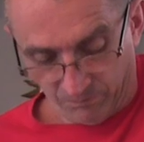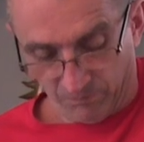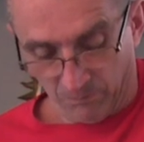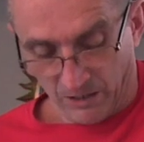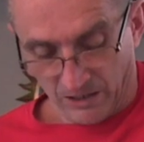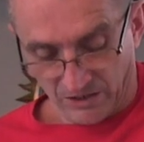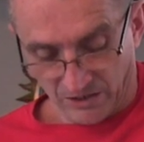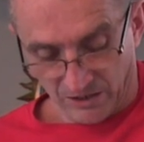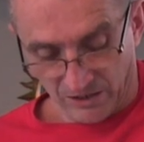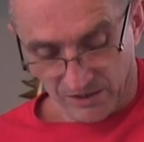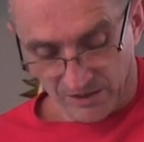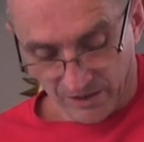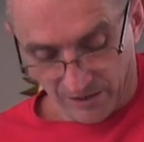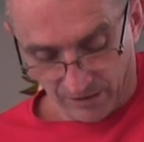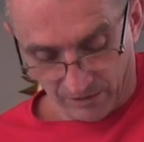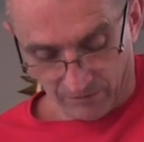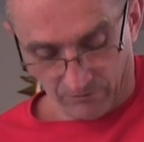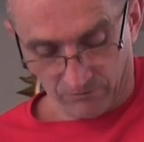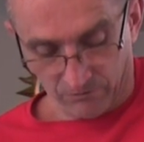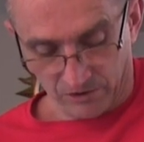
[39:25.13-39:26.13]
much
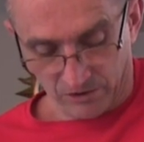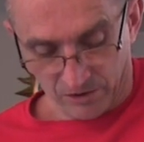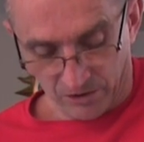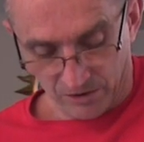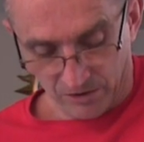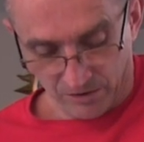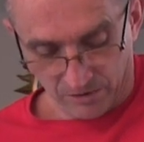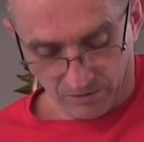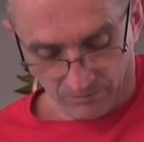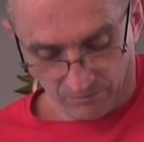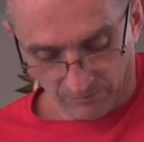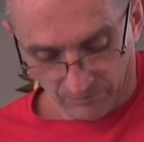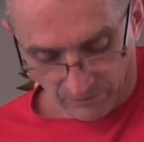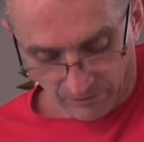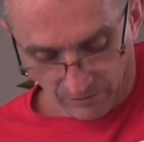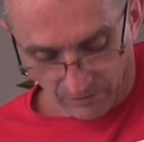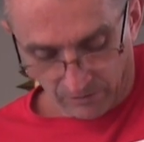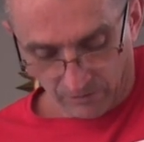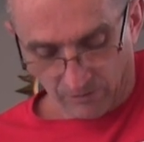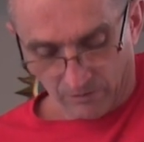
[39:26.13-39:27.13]
easier, which is
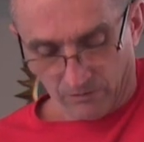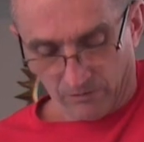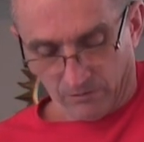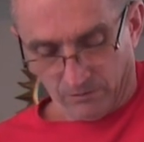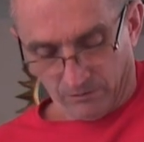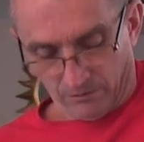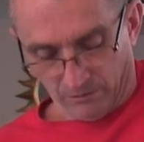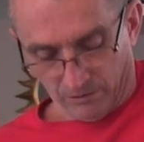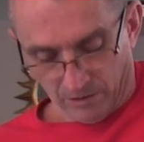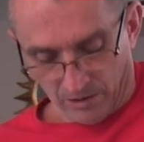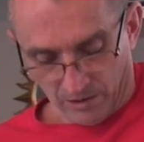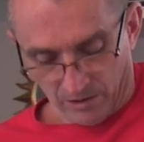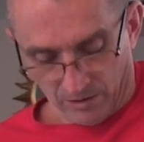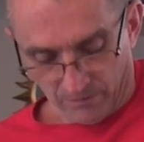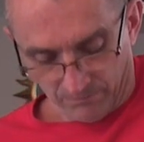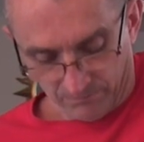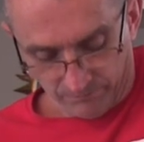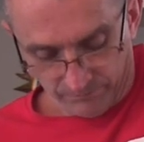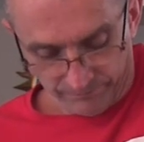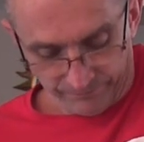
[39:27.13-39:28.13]

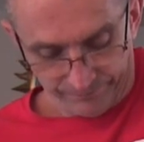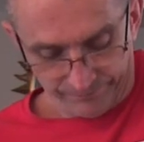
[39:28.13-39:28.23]
um,